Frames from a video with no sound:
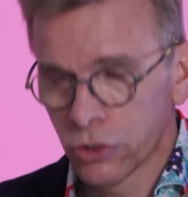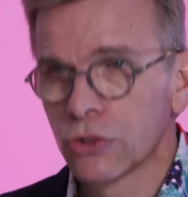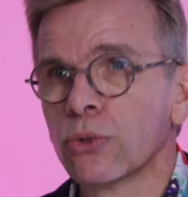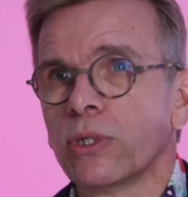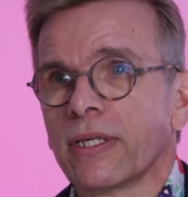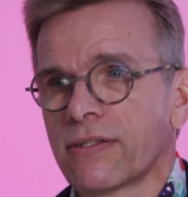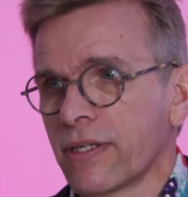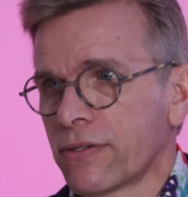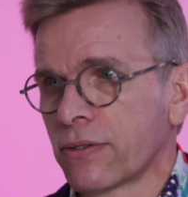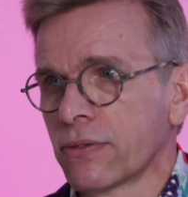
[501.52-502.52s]
to the
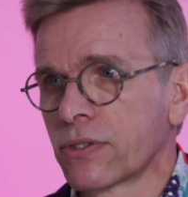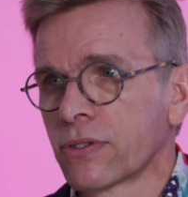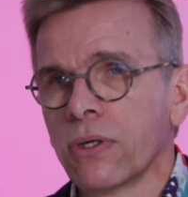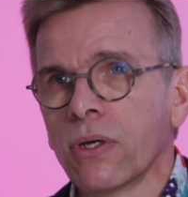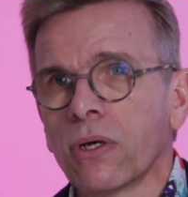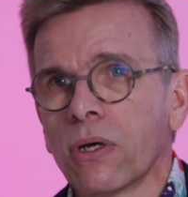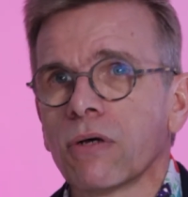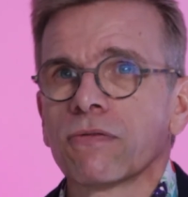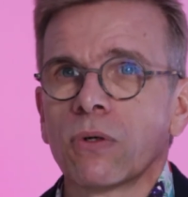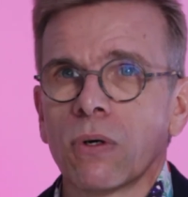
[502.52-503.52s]
existence
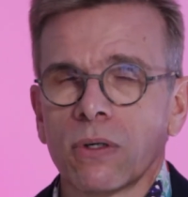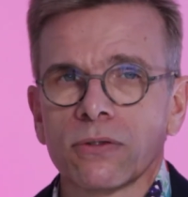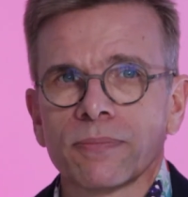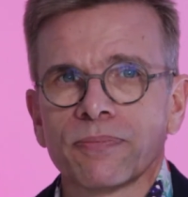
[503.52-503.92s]
of God.